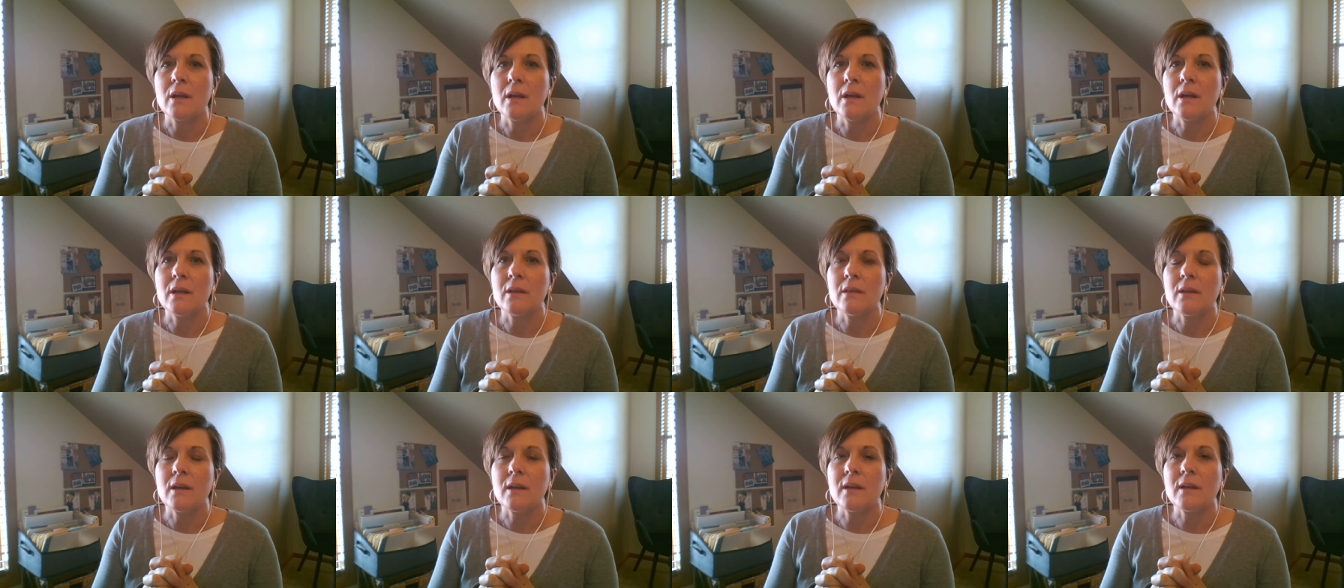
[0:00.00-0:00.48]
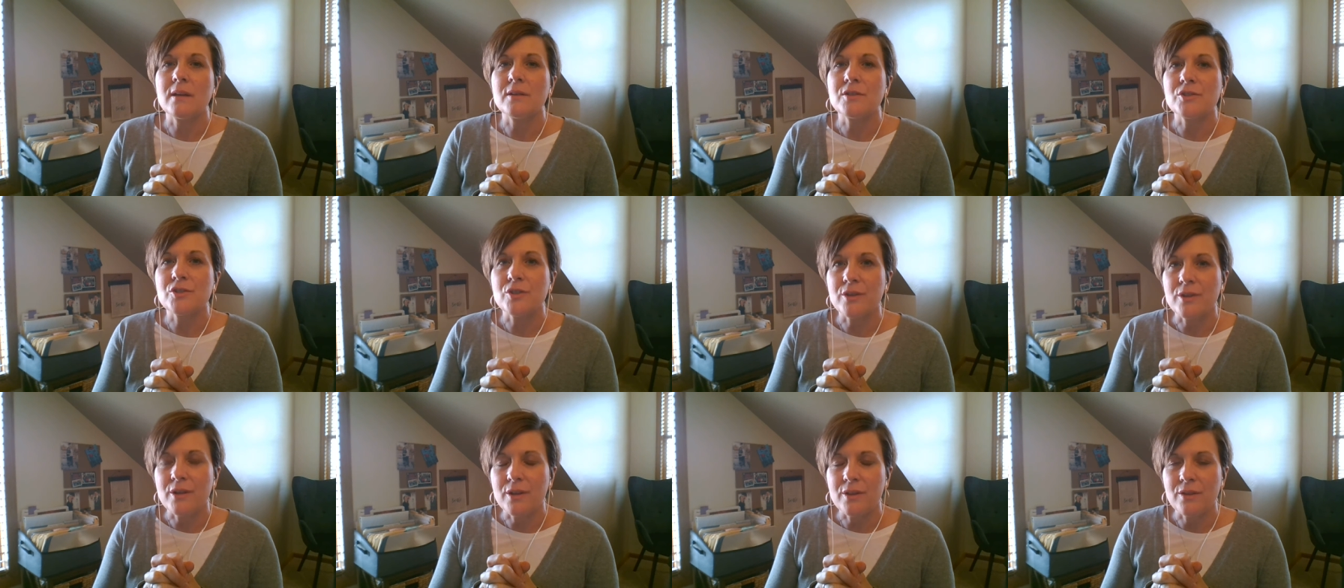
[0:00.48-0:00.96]
And then I
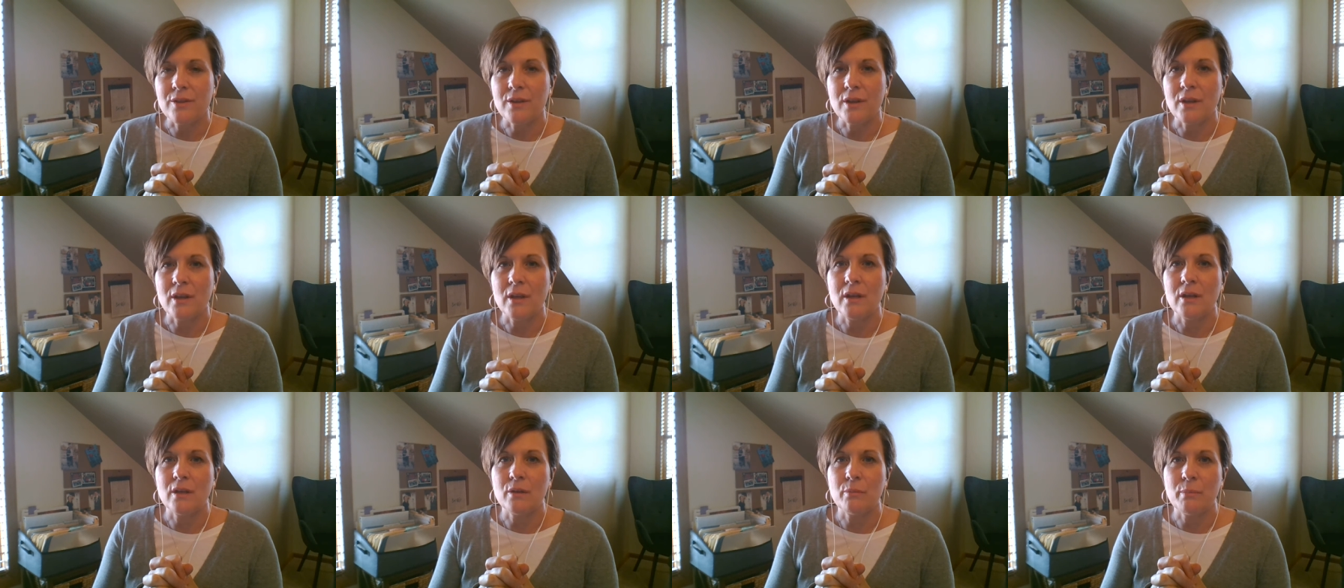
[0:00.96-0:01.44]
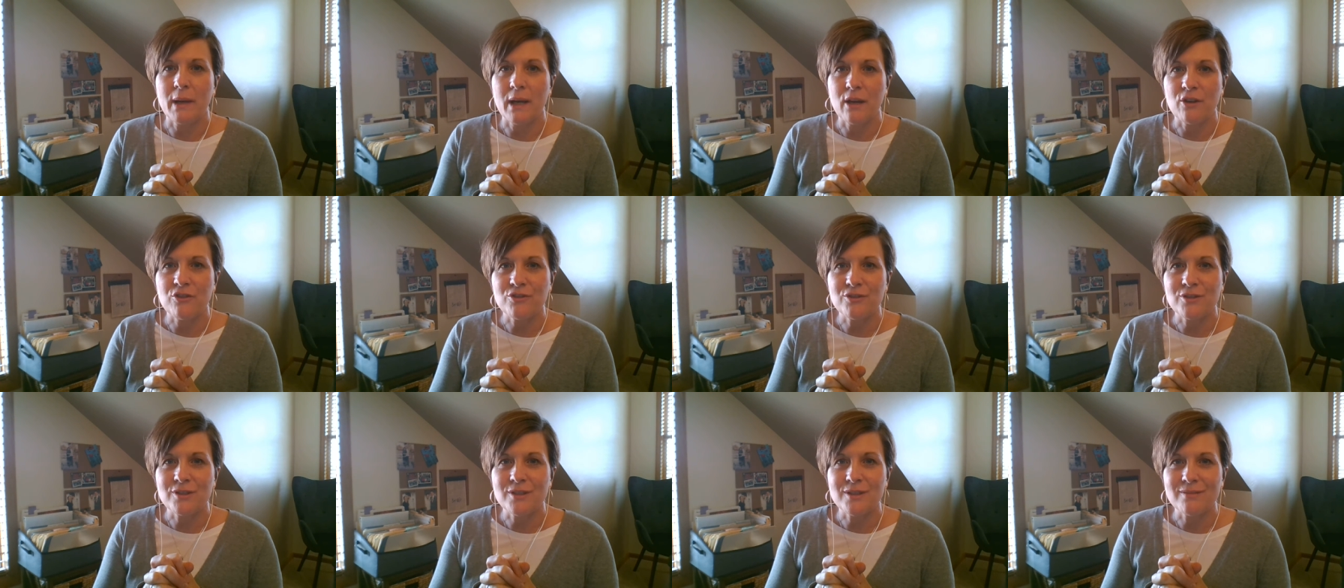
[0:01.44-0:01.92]
started thinking
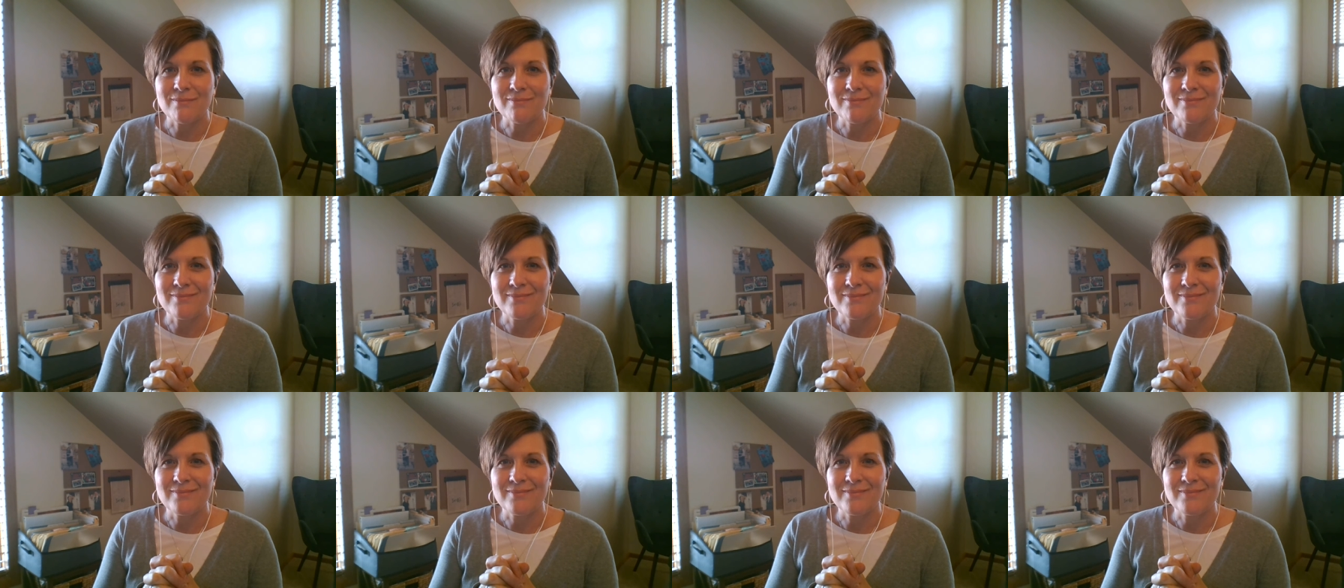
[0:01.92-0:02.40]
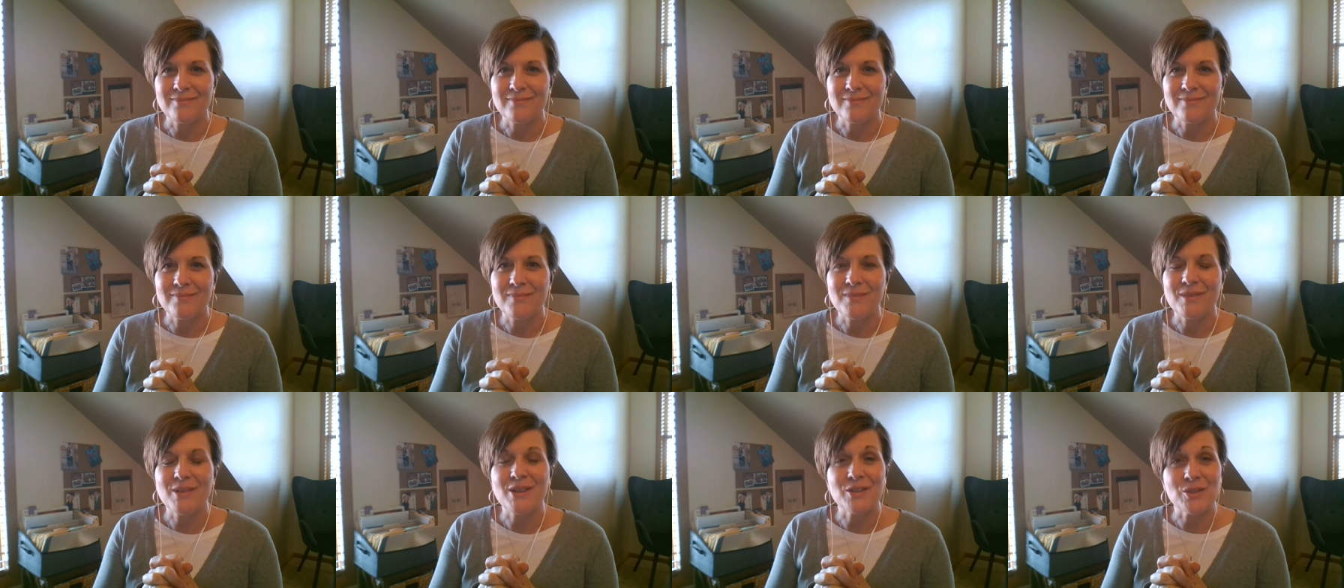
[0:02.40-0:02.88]
about
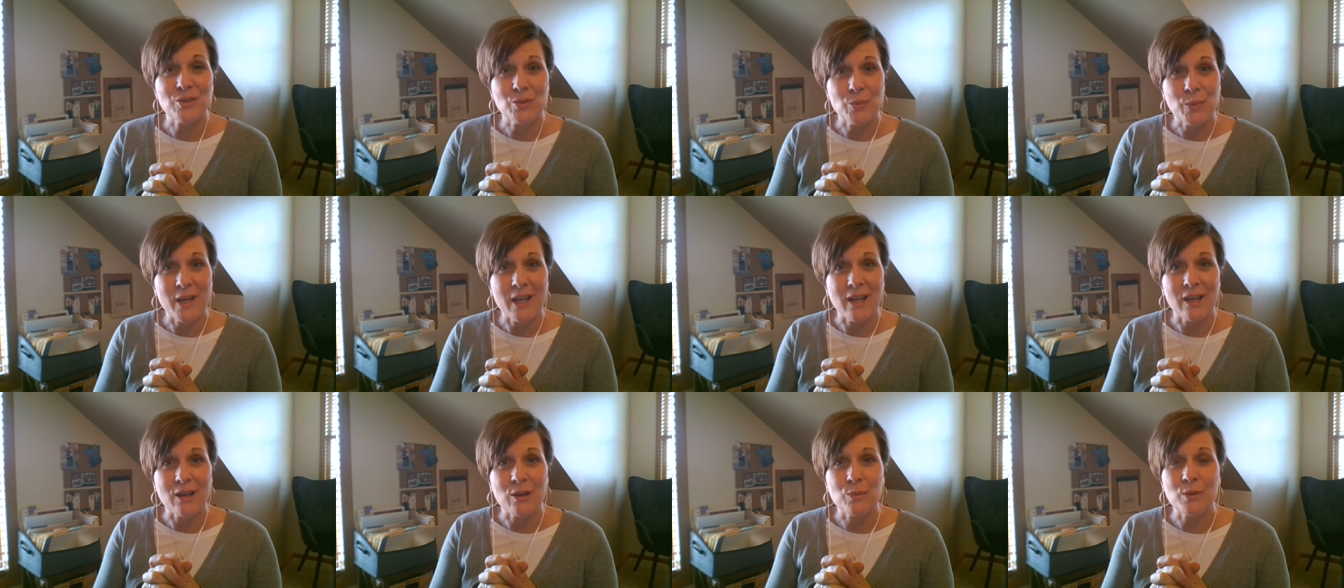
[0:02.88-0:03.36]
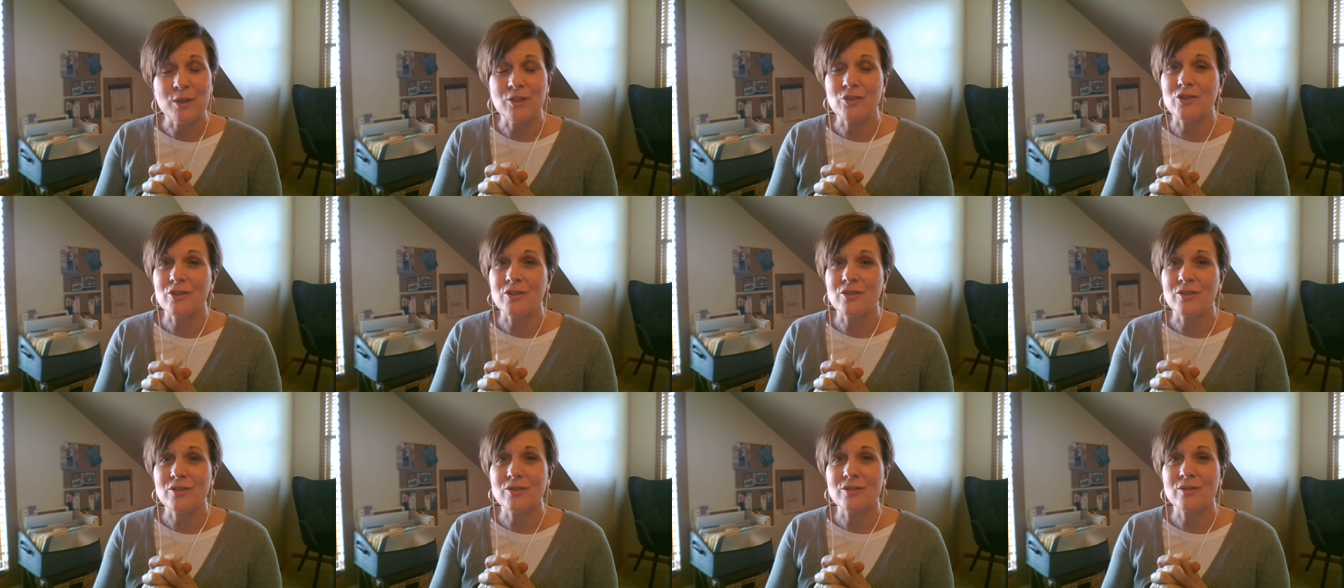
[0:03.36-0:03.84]
this week, which
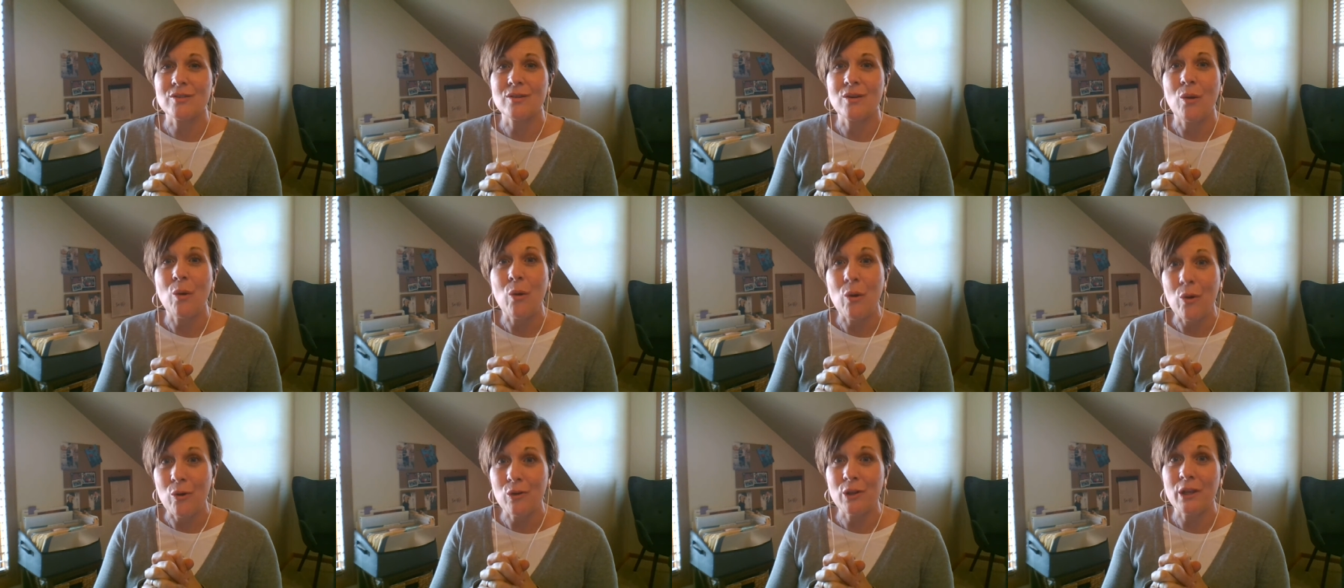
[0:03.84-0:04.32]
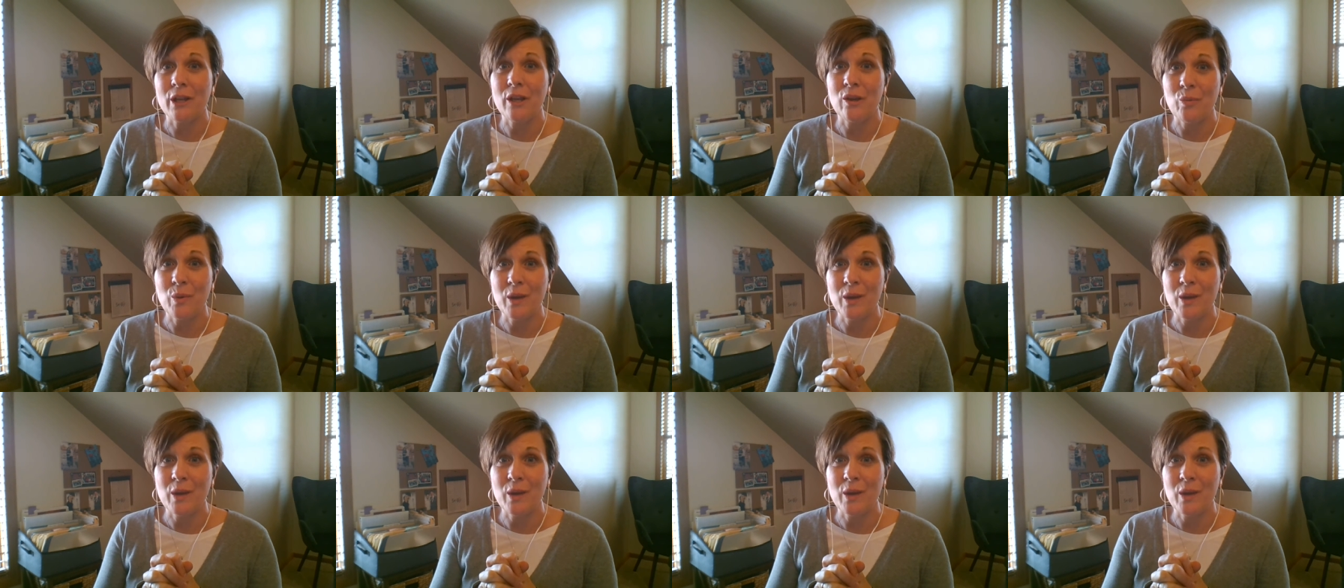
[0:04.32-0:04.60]
is Holy